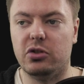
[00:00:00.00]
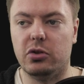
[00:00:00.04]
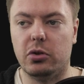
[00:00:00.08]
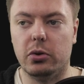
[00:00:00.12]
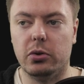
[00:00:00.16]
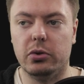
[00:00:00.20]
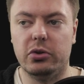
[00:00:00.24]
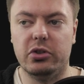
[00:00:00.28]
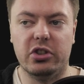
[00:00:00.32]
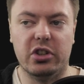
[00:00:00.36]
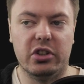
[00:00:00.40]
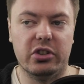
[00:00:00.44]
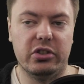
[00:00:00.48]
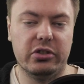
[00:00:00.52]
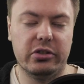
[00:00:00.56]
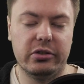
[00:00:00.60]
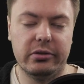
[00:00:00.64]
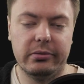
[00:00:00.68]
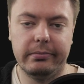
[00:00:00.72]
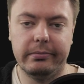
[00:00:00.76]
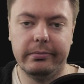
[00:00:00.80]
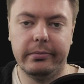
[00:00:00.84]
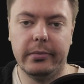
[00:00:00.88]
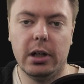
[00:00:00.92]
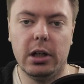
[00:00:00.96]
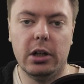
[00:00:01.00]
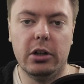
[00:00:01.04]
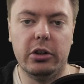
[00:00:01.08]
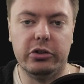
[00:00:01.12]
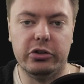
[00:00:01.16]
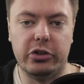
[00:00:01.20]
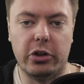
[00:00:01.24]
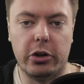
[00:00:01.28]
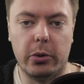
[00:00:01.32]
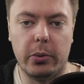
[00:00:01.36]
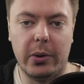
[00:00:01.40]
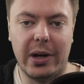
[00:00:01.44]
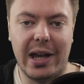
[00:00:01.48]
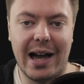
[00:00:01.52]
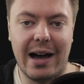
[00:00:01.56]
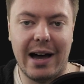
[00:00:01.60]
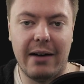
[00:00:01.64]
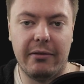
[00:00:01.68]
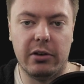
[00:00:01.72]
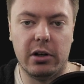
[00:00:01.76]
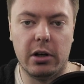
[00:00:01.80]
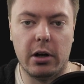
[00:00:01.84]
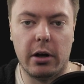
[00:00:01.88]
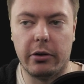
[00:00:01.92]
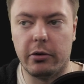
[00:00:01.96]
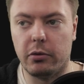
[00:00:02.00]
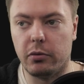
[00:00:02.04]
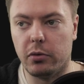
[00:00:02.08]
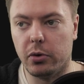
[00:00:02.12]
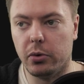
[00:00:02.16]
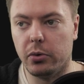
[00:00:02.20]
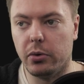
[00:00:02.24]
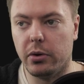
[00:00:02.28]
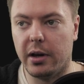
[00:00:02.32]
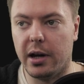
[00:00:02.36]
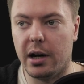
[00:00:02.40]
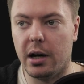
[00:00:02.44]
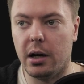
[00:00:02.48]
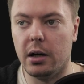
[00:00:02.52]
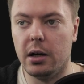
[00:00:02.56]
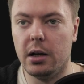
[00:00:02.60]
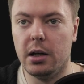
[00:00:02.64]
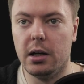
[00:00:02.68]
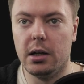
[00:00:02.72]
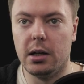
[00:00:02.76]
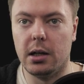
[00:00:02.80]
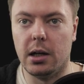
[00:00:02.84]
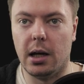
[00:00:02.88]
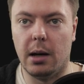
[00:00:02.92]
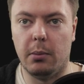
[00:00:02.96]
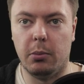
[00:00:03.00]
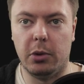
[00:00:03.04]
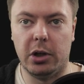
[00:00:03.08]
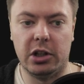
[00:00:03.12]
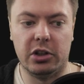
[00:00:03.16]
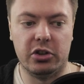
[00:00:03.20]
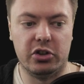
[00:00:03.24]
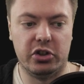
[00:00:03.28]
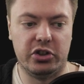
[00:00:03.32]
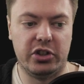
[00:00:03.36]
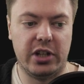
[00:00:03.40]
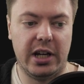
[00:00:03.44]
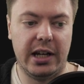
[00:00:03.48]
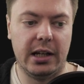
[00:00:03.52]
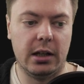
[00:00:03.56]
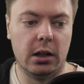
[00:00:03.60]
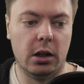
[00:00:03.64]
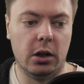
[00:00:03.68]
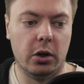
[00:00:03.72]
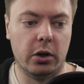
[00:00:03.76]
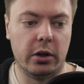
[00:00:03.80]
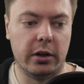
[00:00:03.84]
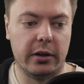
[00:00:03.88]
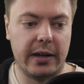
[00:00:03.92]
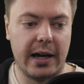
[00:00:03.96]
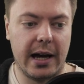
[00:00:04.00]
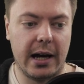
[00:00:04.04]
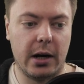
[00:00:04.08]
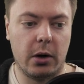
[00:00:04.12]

route just so that we have another route there. And we can just take a look at that